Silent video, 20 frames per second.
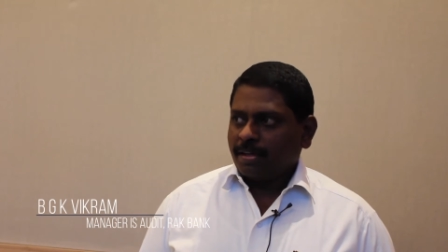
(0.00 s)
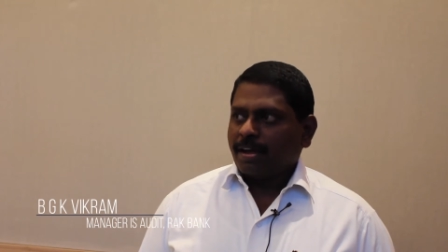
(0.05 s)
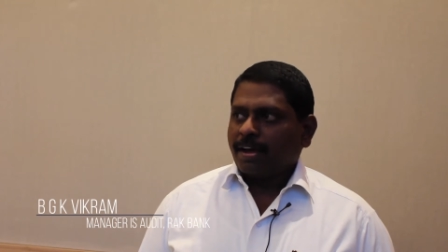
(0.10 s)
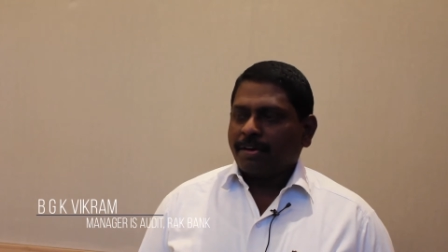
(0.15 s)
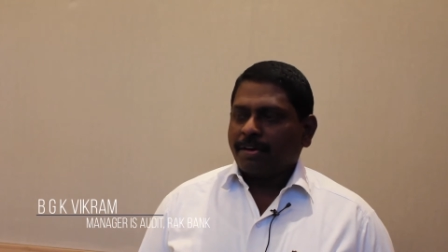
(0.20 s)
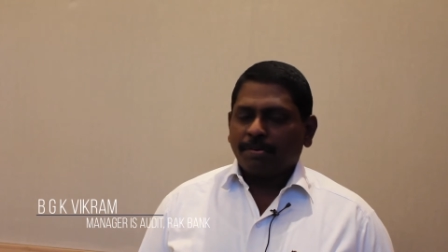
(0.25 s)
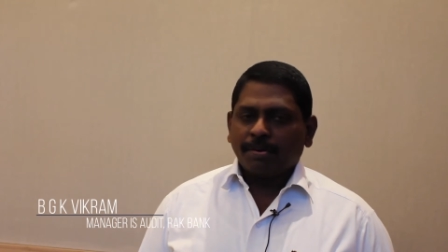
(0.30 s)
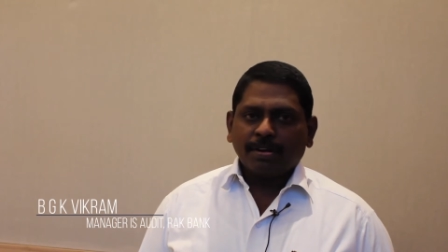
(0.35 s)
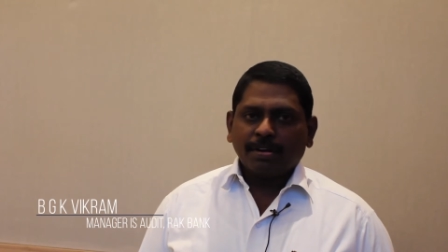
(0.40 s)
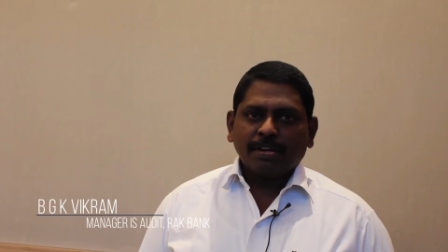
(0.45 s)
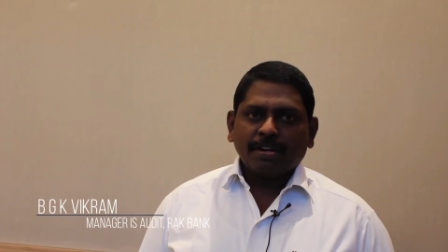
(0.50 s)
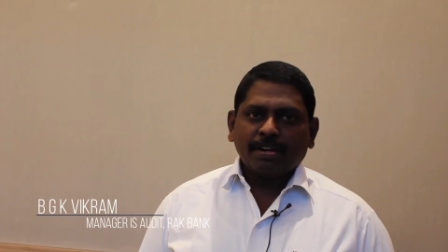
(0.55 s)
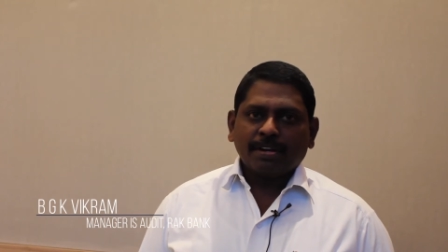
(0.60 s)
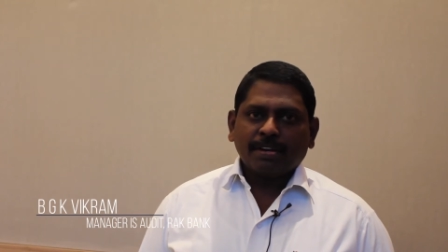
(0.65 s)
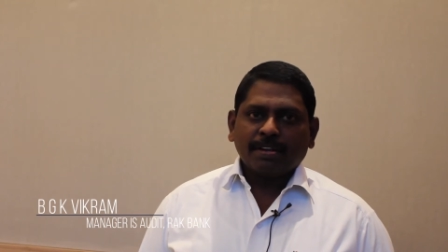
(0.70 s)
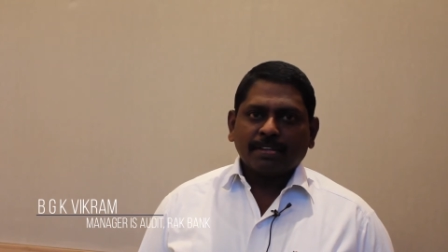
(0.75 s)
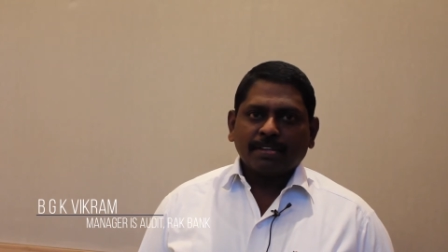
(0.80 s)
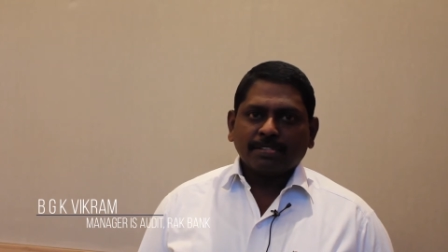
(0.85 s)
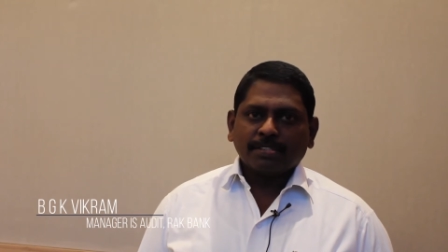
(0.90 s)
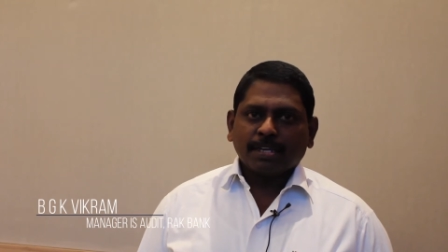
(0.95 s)
I've attended
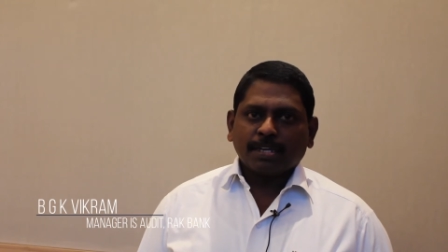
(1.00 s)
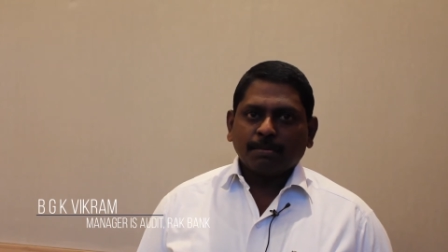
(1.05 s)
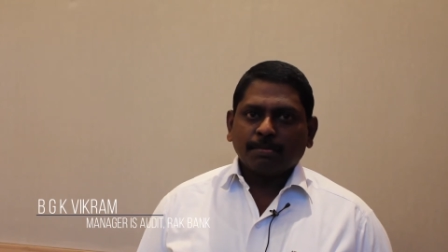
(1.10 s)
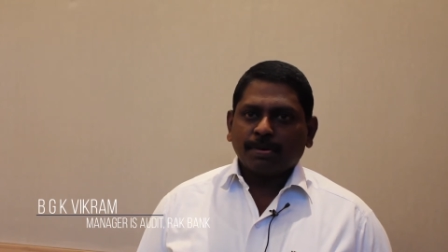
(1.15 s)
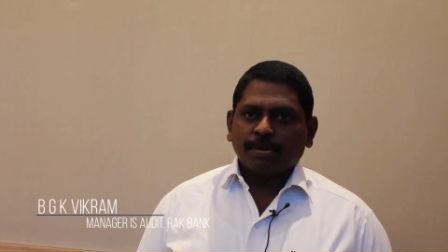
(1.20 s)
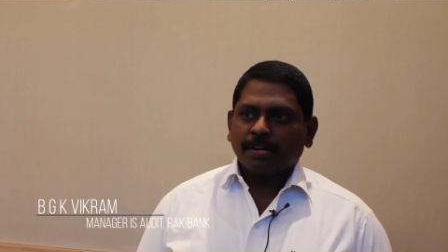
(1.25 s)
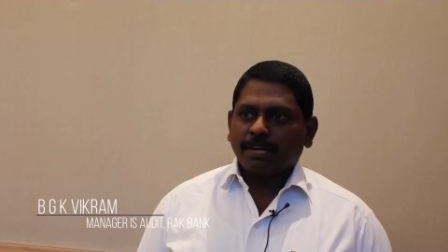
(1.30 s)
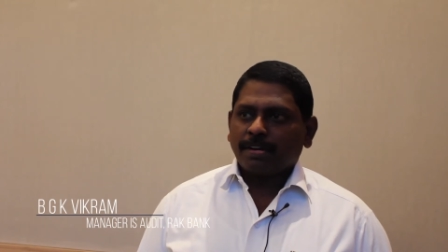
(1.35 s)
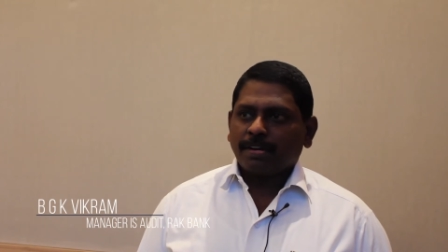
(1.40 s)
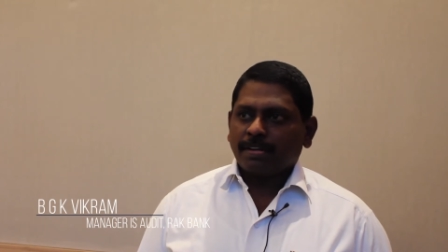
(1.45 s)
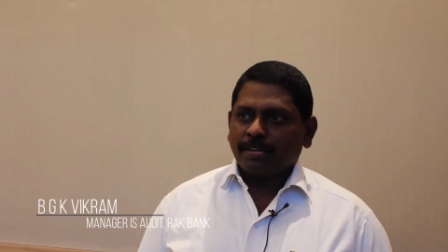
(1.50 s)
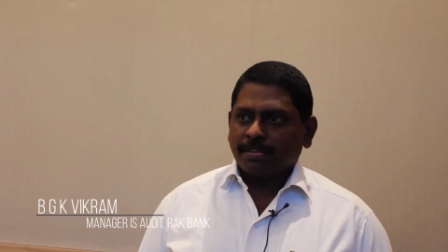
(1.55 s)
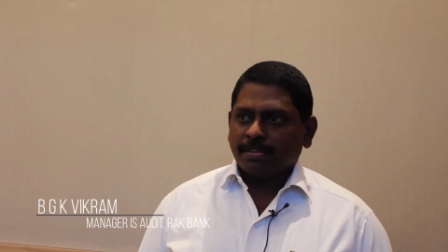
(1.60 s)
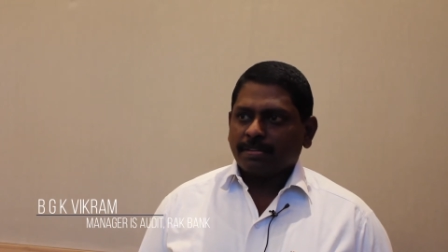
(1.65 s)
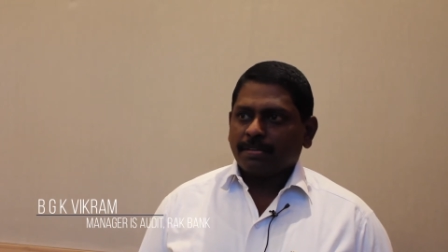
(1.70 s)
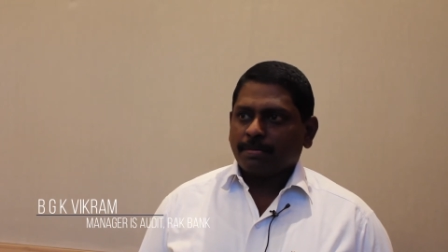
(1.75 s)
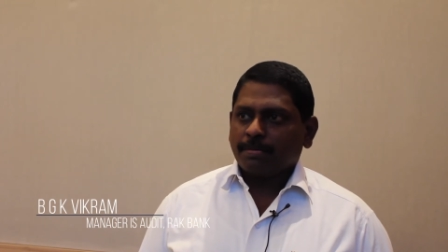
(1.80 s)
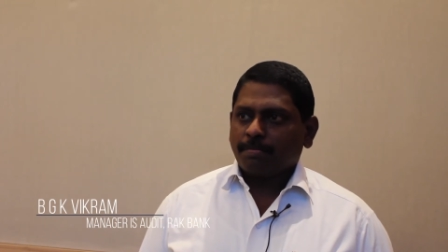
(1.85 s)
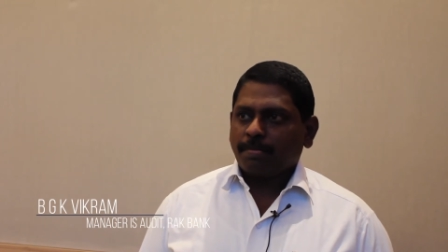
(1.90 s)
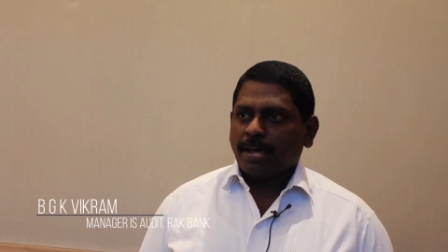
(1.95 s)
cyber uh,
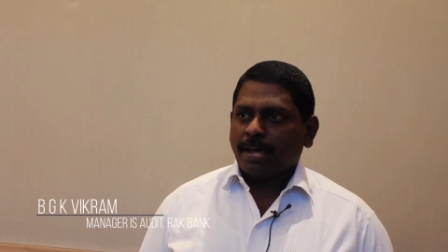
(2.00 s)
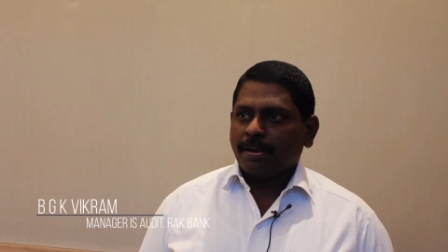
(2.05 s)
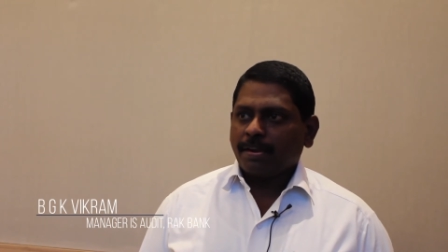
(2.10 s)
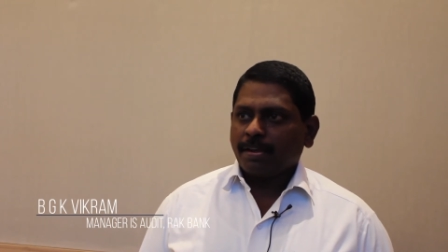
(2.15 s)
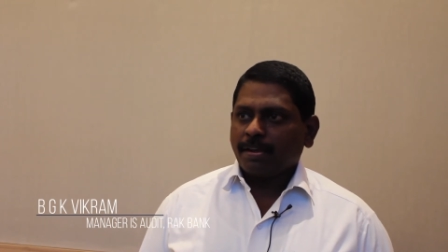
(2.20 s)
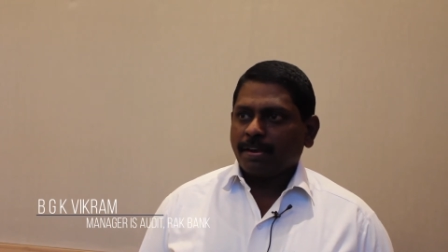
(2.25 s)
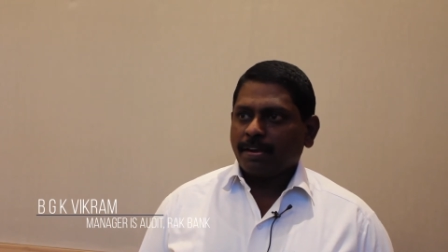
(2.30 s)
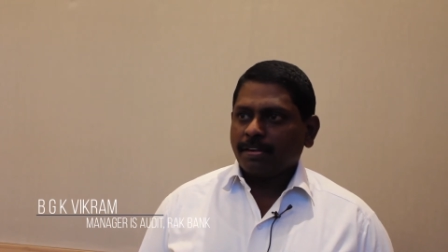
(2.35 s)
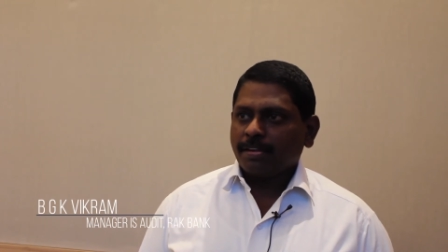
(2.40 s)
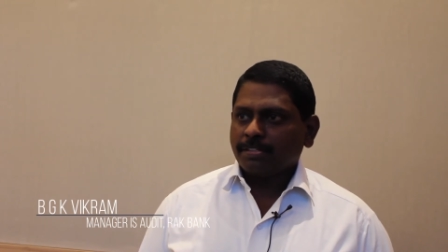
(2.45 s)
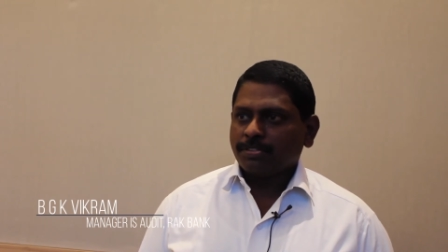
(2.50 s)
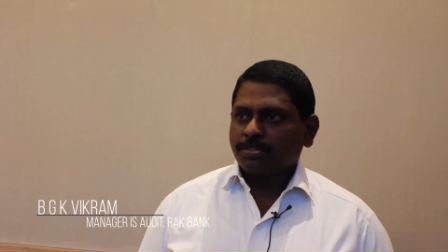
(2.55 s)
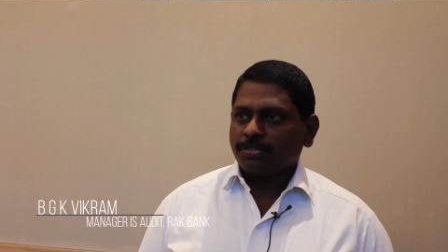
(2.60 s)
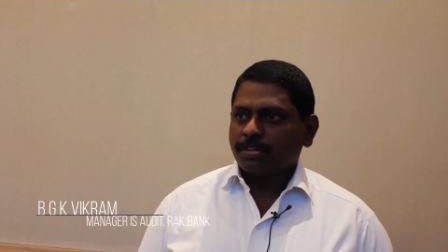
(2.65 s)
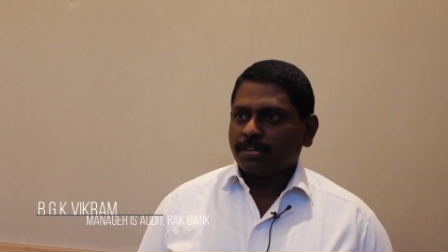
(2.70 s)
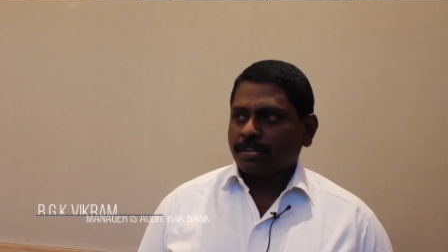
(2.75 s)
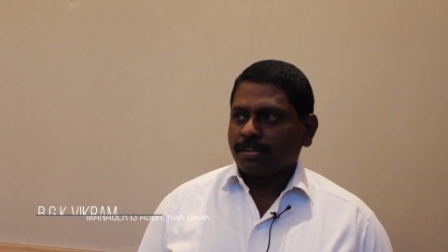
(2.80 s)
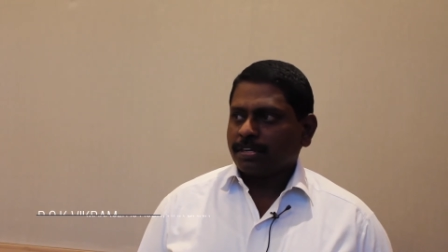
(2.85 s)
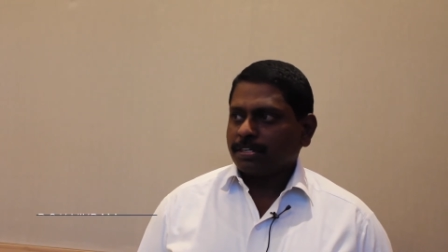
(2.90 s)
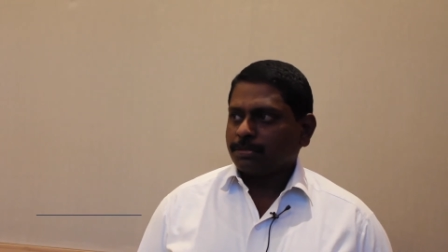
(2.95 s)
planning and
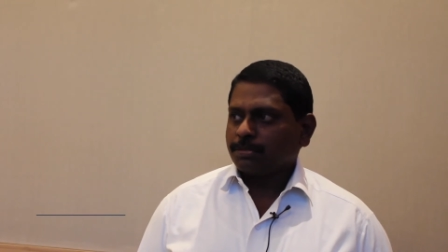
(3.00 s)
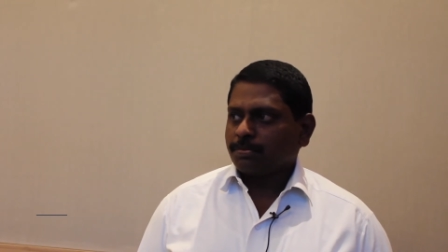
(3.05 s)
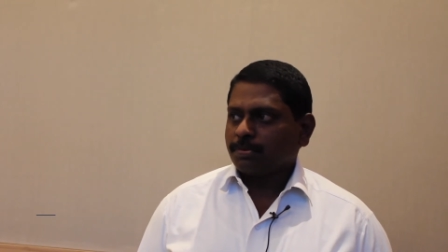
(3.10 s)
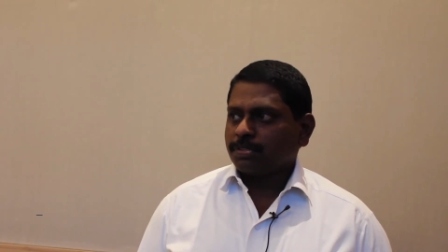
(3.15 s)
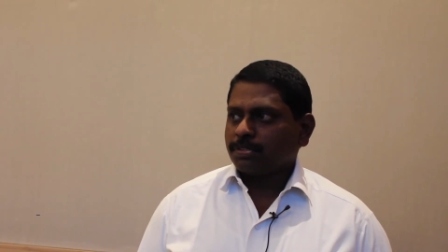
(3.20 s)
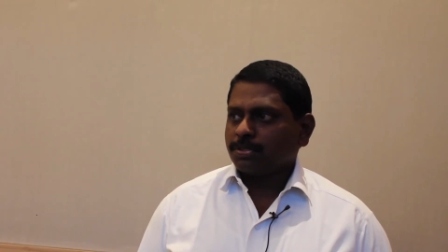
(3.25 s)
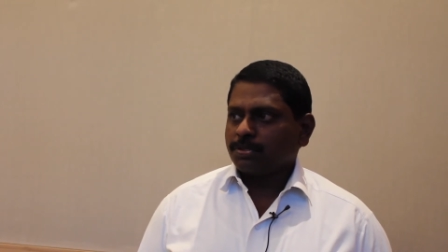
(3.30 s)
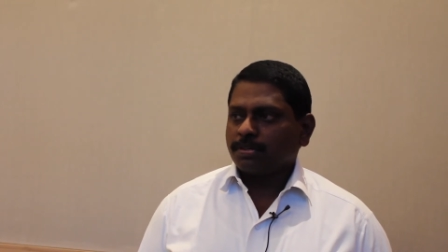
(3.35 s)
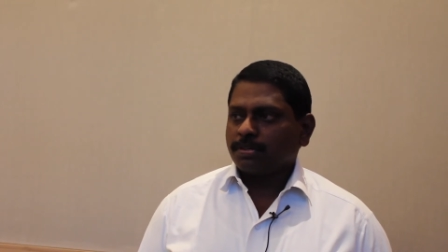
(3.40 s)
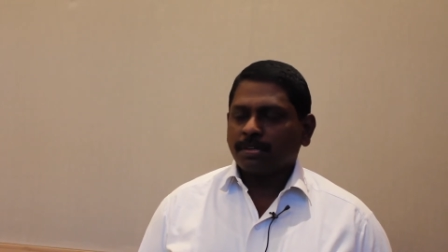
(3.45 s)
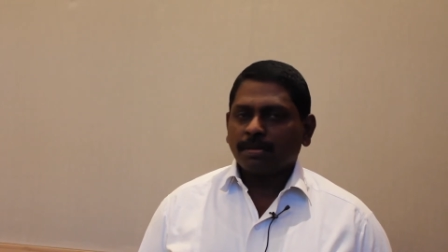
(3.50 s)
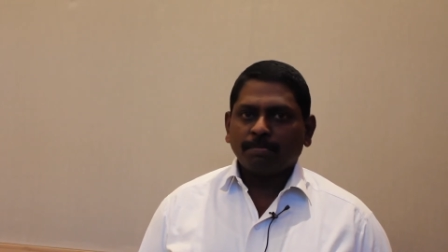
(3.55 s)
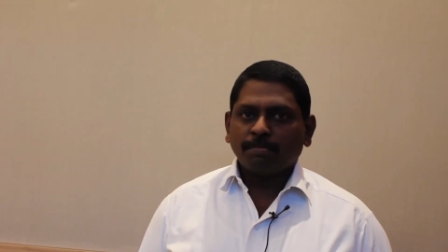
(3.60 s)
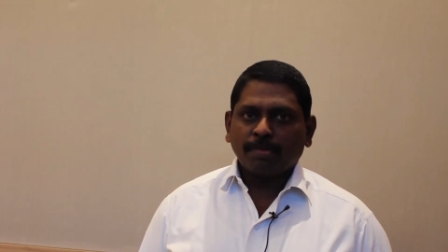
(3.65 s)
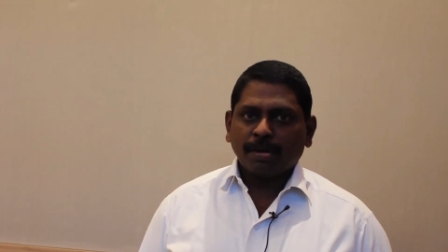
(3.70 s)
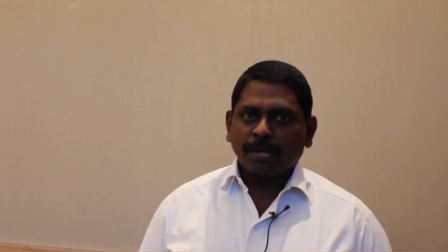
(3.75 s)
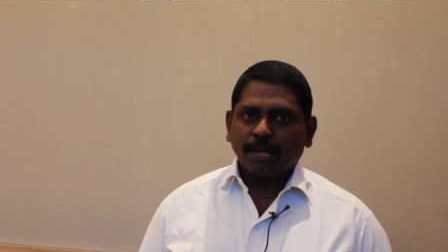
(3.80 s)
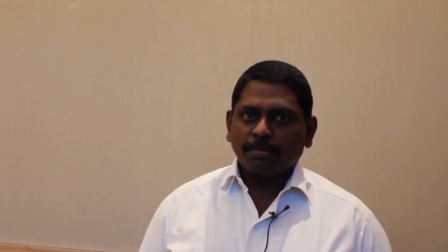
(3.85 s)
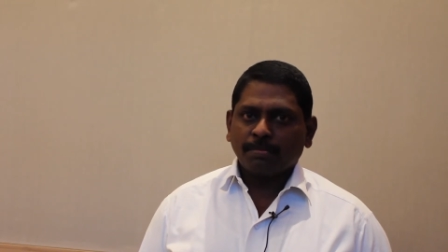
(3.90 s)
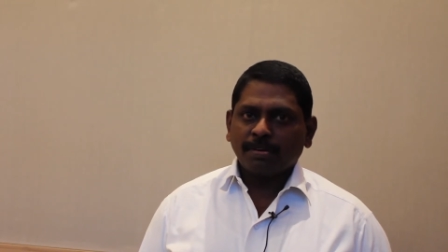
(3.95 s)
incident response
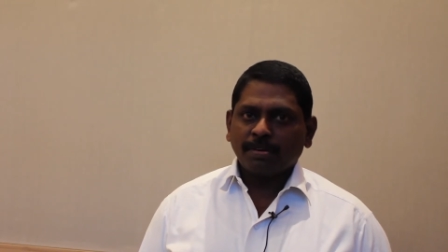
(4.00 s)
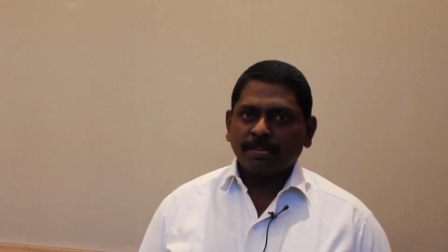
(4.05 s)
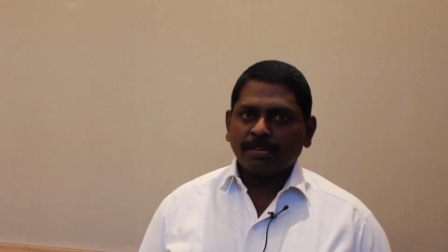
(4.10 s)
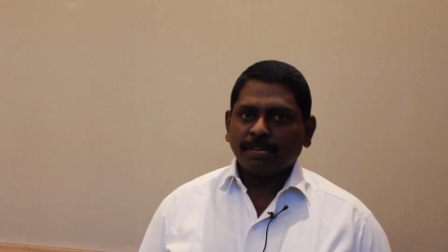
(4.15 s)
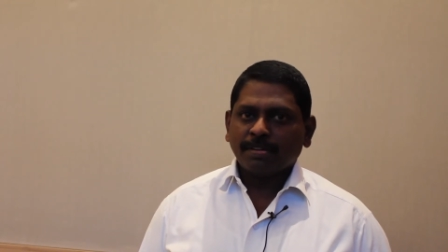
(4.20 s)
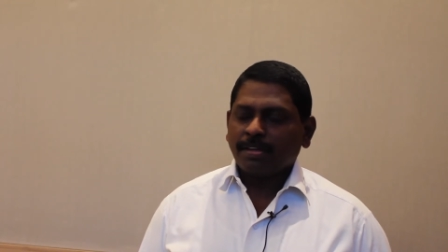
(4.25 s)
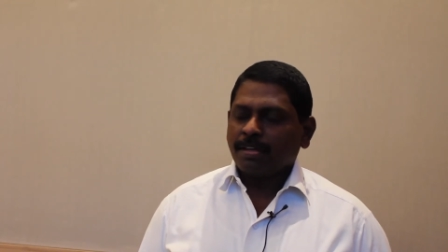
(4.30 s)
by Amar.